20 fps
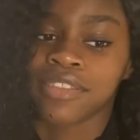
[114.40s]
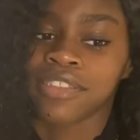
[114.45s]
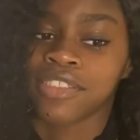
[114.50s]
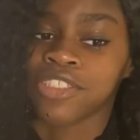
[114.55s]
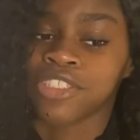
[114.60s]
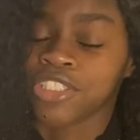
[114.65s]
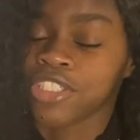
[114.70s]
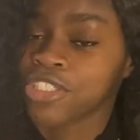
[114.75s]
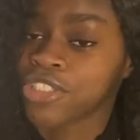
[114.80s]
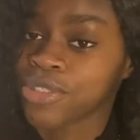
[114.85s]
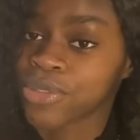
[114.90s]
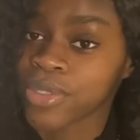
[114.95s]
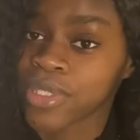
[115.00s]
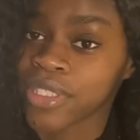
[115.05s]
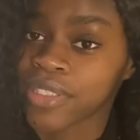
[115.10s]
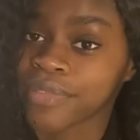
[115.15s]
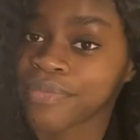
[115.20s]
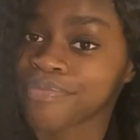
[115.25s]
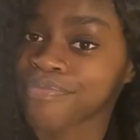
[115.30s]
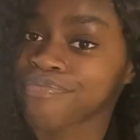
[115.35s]
you can do it,
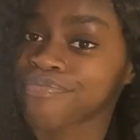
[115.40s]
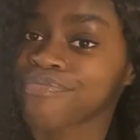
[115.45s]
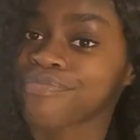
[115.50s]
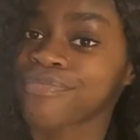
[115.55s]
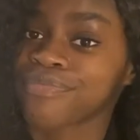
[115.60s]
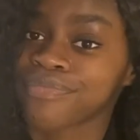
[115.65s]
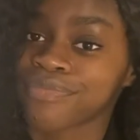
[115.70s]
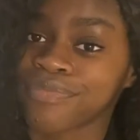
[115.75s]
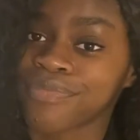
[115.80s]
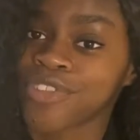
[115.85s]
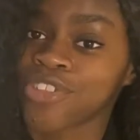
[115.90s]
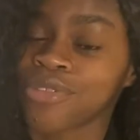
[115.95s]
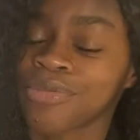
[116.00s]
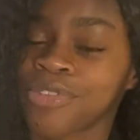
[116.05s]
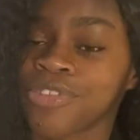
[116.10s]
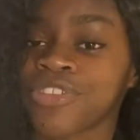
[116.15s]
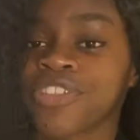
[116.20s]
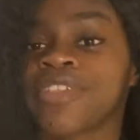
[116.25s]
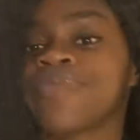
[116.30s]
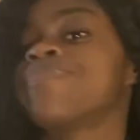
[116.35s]
so I'm
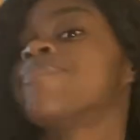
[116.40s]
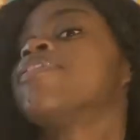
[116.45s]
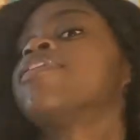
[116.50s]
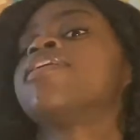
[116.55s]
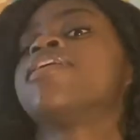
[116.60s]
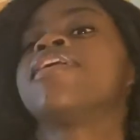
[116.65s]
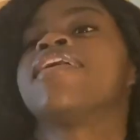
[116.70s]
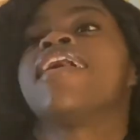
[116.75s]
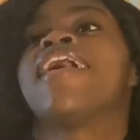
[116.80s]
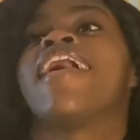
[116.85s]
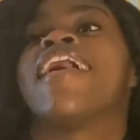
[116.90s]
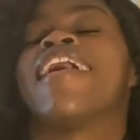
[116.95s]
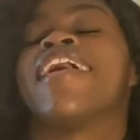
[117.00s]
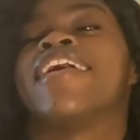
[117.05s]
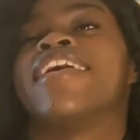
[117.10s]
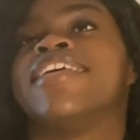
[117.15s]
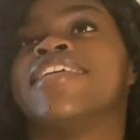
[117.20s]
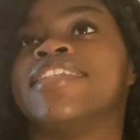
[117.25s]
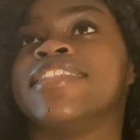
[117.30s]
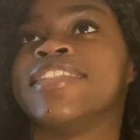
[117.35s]
doing it.
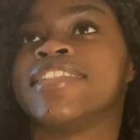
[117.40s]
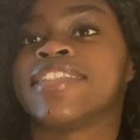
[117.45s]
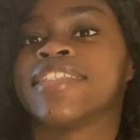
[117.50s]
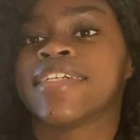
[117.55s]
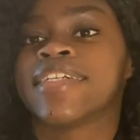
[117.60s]
And